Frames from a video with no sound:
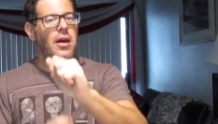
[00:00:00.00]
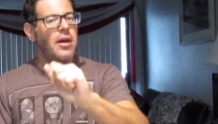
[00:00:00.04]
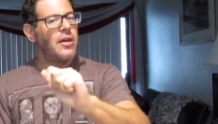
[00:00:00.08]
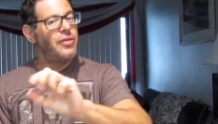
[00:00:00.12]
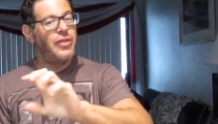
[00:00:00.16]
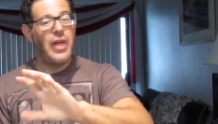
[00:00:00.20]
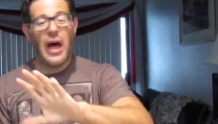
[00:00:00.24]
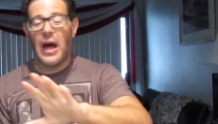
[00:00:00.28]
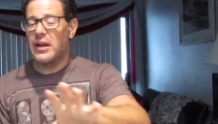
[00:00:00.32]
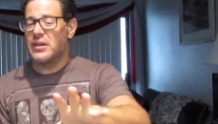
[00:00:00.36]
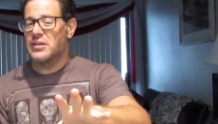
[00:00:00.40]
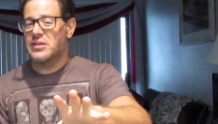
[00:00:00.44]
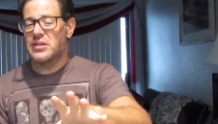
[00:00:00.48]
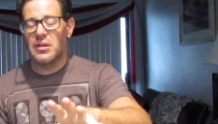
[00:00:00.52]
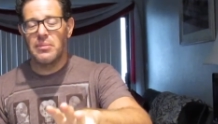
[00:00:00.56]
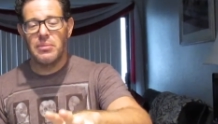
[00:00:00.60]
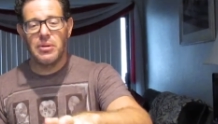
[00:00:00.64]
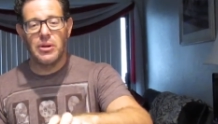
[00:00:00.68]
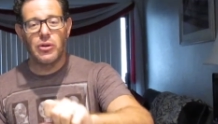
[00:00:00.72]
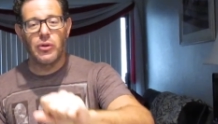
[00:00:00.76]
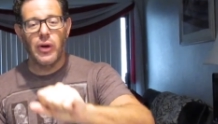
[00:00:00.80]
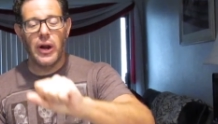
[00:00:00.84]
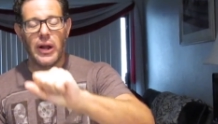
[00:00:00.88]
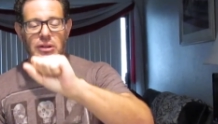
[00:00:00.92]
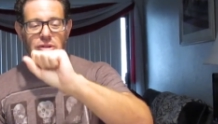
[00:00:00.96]
that is going to
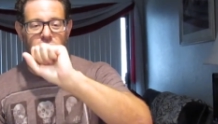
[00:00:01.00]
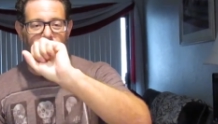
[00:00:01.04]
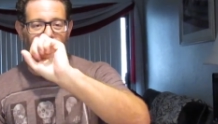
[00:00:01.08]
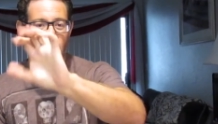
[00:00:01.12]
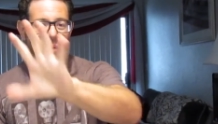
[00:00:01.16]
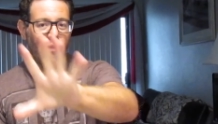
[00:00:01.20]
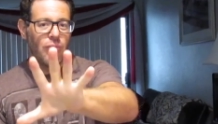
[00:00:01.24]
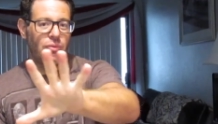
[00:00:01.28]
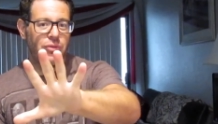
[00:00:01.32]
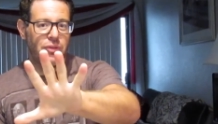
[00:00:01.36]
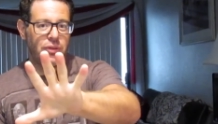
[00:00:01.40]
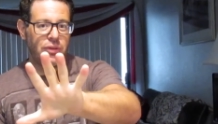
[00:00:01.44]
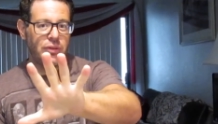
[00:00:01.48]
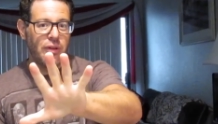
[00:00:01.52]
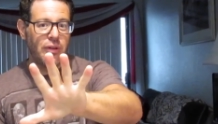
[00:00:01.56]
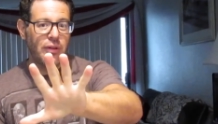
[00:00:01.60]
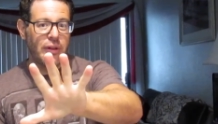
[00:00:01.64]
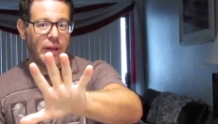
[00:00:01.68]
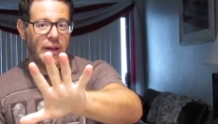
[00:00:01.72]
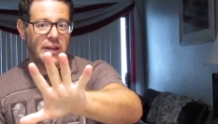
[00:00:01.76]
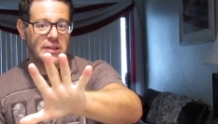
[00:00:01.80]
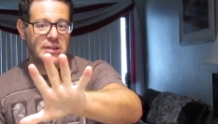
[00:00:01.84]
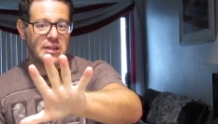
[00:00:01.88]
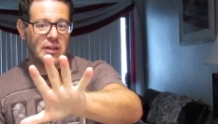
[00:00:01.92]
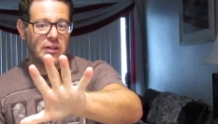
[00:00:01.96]
be great. So,
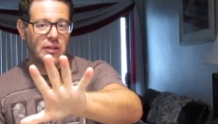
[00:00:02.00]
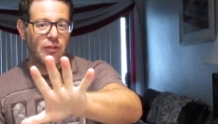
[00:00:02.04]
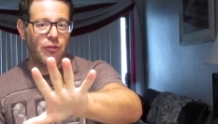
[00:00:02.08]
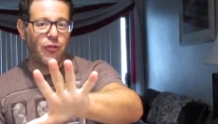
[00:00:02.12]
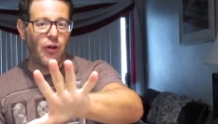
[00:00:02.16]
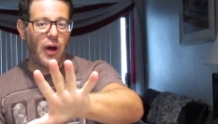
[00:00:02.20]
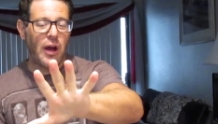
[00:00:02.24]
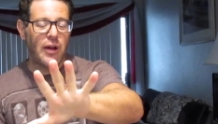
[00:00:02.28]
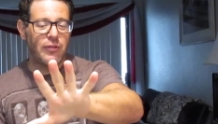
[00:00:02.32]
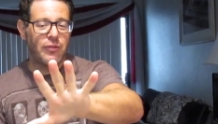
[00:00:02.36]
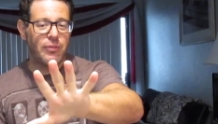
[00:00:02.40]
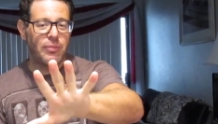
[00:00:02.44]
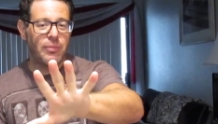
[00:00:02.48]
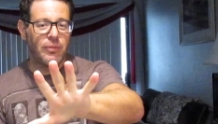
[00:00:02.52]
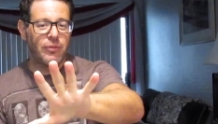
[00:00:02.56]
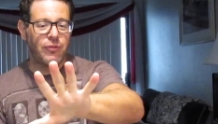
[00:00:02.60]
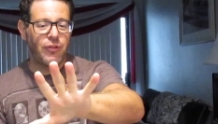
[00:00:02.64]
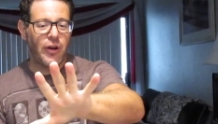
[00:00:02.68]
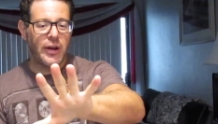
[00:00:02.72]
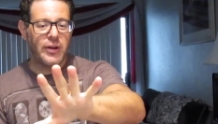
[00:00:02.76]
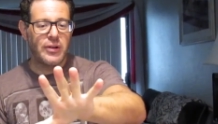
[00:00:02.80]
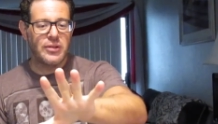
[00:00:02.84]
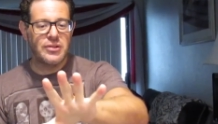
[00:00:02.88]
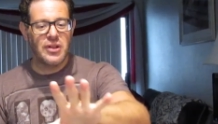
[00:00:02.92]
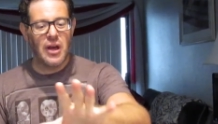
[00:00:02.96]
like I said, the 5
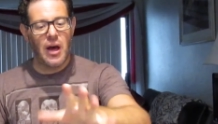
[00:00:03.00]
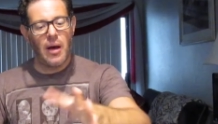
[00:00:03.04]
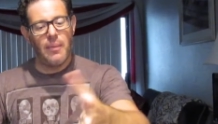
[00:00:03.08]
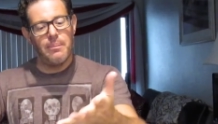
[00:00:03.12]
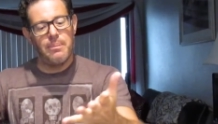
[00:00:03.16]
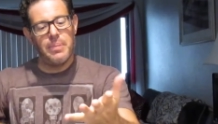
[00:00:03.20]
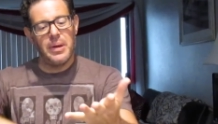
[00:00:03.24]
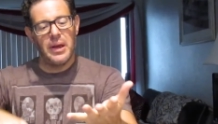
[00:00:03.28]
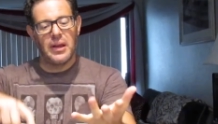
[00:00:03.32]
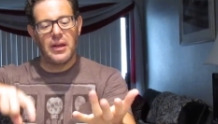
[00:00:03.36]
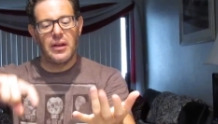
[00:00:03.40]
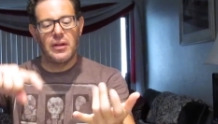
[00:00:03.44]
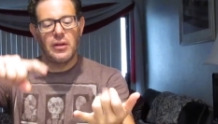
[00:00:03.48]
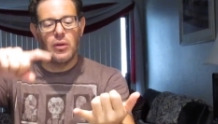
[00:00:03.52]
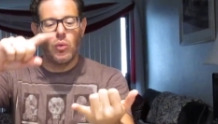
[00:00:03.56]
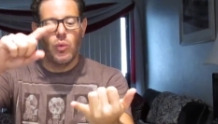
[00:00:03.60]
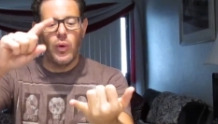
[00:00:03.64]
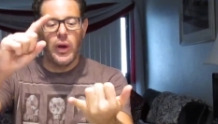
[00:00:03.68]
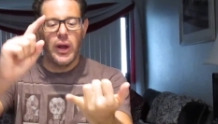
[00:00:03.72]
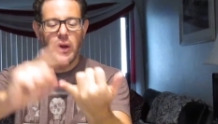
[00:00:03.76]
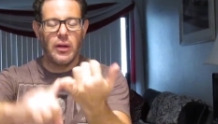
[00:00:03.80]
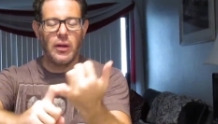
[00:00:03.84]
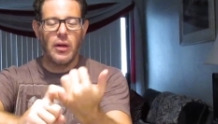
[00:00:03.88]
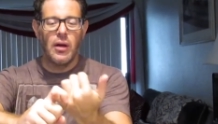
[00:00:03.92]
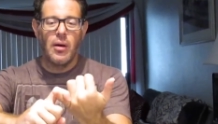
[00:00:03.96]
fighters I'm picking to
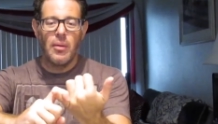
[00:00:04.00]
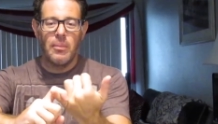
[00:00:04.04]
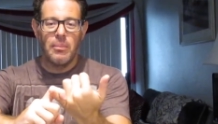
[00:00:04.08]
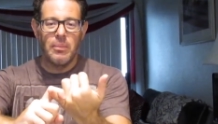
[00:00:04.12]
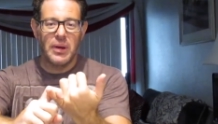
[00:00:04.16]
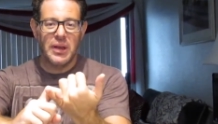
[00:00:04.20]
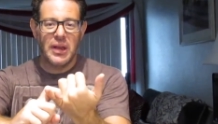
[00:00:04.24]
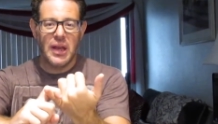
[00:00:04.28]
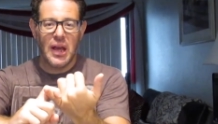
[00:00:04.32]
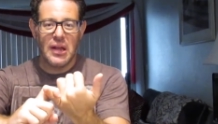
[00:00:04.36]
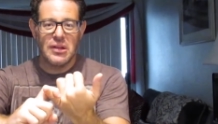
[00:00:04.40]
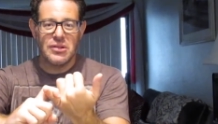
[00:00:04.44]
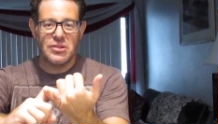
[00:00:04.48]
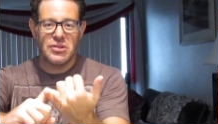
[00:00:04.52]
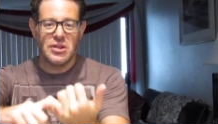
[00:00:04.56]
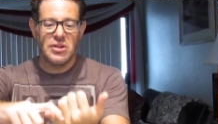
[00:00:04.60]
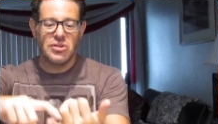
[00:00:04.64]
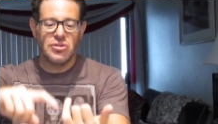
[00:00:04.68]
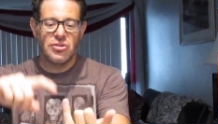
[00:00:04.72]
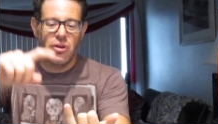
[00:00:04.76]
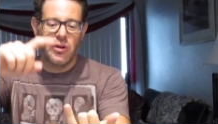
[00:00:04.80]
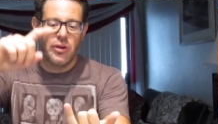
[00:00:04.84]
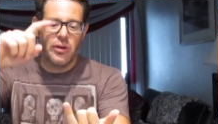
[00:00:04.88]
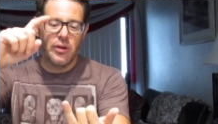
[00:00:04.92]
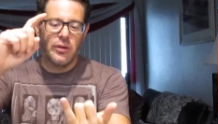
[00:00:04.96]
win: Mackenzie
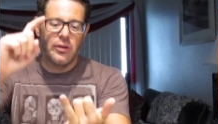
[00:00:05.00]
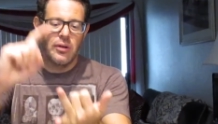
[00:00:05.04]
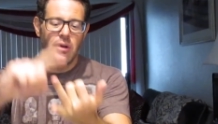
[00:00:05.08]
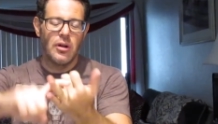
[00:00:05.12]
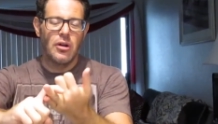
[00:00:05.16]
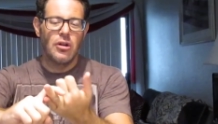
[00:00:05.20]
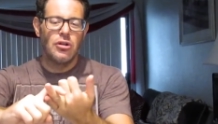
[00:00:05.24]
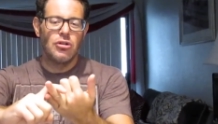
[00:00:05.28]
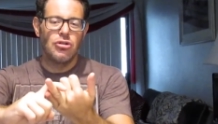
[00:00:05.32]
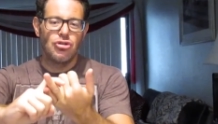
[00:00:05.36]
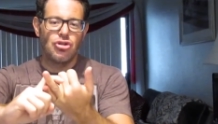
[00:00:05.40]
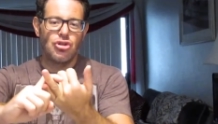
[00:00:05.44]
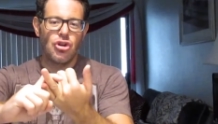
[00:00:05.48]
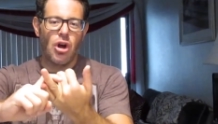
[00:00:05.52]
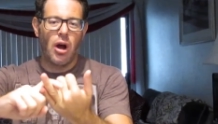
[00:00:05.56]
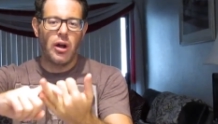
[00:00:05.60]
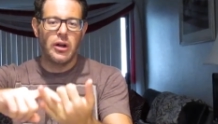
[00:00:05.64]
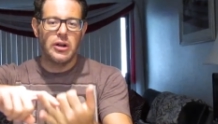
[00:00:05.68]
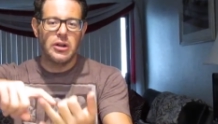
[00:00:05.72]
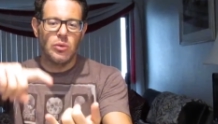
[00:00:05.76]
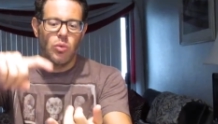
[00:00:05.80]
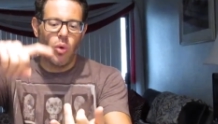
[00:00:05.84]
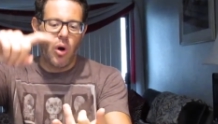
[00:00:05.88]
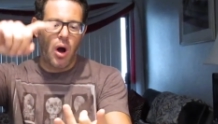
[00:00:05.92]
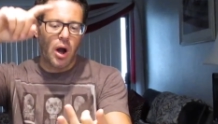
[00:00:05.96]
Dern,
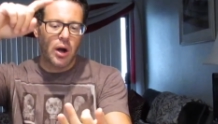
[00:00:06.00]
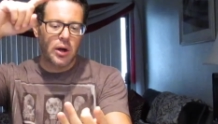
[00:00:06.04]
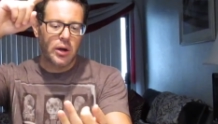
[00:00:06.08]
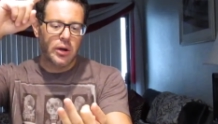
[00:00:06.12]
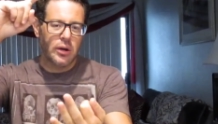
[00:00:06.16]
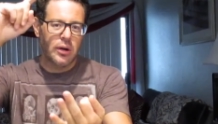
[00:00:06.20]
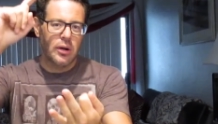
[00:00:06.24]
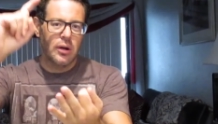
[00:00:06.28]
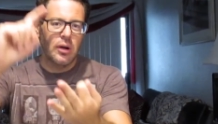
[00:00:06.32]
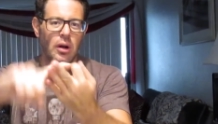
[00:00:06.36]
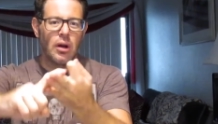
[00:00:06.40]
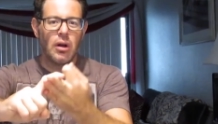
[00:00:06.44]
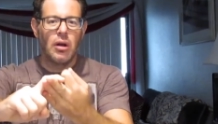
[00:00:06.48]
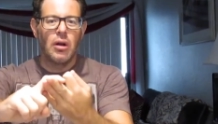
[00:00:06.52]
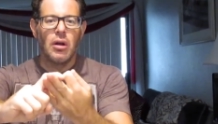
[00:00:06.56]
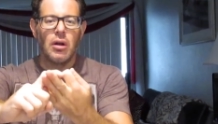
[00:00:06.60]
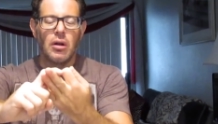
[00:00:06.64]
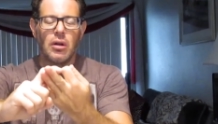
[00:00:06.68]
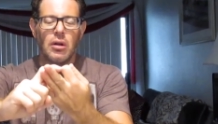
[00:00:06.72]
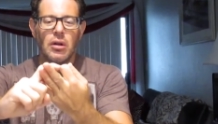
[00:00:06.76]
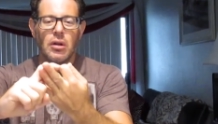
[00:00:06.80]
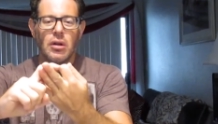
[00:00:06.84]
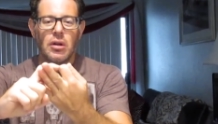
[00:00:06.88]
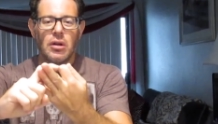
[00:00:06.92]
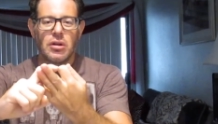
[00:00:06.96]
Johnny Walker,
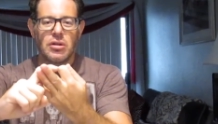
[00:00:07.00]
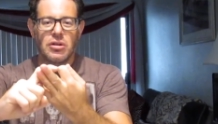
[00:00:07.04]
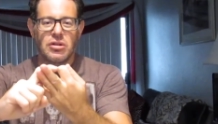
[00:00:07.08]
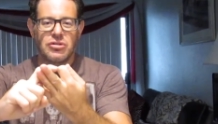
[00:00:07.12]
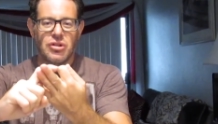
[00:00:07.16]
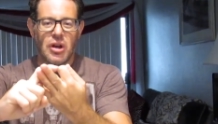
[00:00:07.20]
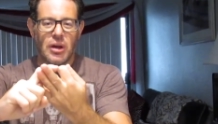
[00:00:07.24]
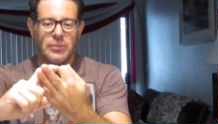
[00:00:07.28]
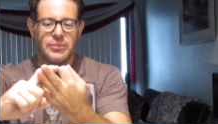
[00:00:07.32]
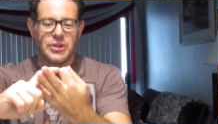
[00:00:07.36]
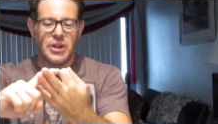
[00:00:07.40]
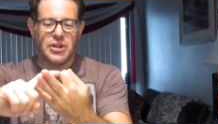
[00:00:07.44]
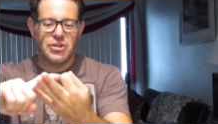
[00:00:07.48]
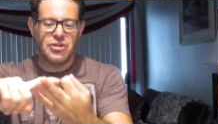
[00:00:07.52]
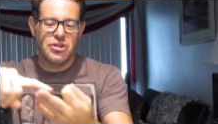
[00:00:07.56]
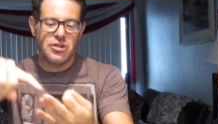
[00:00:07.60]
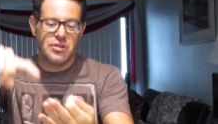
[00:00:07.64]
Khamzat